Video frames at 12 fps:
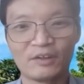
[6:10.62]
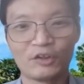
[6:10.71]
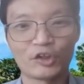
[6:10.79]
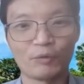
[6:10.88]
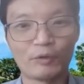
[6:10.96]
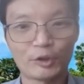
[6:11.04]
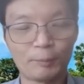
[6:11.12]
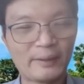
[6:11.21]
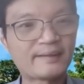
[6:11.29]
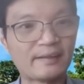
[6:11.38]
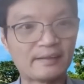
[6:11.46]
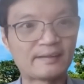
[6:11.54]
So which
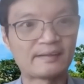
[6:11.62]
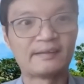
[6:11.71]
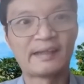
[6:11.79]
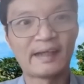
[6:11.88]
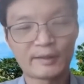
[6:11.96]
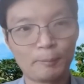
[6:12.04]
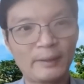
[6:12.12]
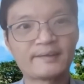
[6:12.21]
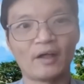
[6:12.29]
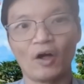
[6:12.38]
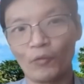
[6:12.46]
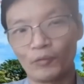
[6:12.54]
means that it doesn't mean
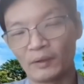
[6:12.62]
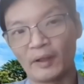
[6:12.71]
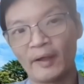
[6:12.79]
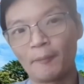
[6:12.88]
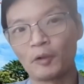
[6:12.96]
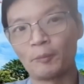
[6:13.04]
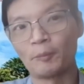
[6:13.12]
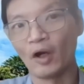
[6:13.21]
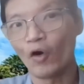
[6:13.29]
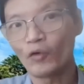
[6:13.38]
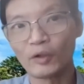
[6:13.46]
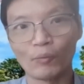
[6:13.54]
that have to be
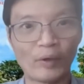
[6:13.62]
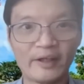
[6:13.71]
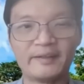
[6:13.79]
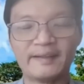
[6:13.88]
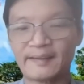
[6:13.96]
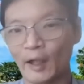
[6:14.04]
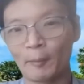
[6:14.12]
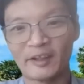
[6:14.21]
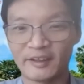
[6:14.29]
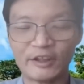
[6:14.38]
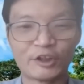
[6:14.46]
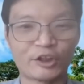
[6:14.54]
all the way designed by the
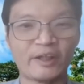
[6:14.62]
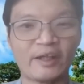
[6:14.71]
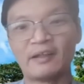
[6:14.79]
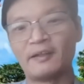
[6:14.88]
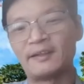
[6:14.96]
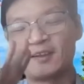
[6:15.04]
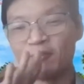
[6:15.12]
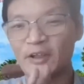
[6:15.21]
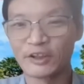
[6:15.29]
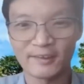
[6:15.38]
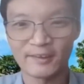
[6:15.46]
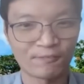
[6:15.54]
teacher, and then
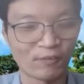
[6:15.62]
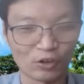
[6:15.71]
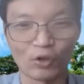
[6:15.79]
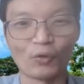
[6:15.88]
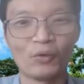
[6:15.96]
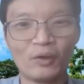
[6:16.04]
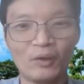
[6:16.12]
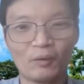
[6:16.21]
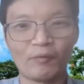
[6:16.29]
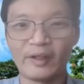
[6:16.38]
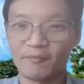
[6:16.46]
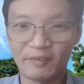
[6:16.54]
students just follow
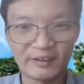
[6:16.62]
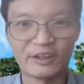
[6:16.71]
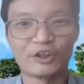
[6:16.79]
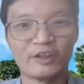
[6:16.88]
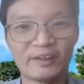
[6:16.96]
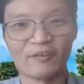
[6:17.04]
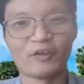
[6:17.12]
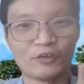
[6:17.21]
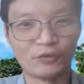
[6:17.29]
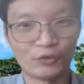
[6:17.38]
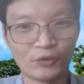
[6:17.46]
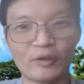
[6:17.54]
whatever teacher tell you
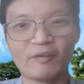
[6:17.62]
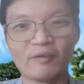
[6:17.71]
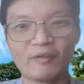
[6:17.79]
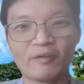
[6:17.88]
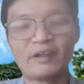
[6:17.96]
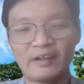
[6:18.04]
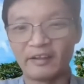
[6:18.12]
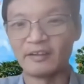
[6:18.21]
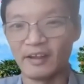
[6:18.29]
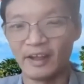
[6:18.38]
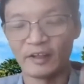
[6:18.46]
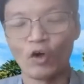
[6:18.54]
to do, even
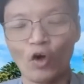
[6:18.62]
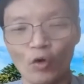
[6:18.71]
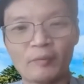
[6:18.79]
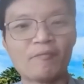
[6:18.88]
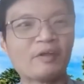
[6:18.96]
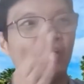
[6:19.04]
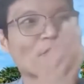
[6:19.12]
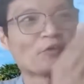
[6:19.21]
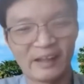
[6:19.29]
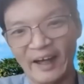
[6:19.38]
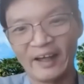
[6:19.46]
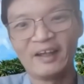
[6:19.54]
at home, even
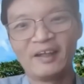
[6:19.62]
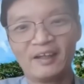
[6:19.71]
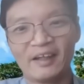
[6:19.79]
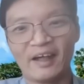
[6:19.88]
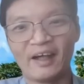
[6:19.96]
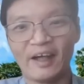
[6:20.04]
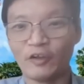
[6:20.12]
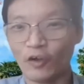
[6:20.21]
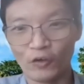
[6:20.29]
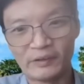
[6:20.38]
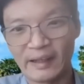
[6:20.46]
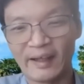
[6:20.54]
online, at your
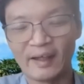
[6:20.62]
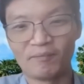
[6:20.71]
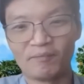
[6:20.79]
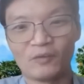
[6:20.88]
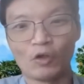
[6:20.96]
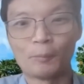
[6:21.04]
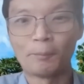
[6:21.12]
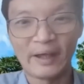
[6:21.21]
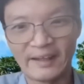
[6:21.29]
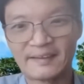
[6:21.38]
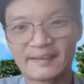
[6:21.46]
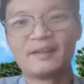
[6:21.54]
own time, own
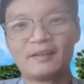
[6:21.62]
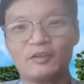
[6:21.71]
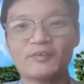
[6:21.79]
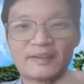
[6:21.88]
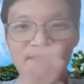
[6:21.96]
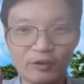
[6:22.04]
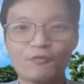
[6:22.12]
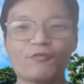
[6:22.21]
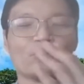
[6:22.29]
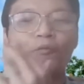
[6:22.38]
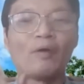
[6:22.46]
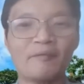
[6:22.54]
pace, you still
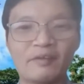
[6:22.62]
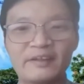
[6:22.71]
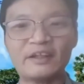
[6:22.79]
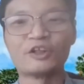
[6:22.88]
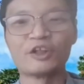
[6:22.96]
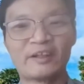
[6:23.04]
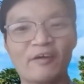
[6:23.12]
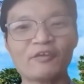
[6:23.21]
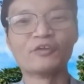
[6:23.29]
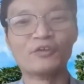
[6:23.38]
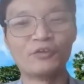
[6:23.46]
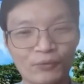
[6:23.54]
follow whatever teacher tell
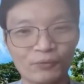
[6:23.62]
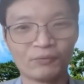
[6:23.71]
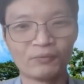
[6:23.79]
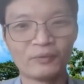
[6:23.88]
you to do.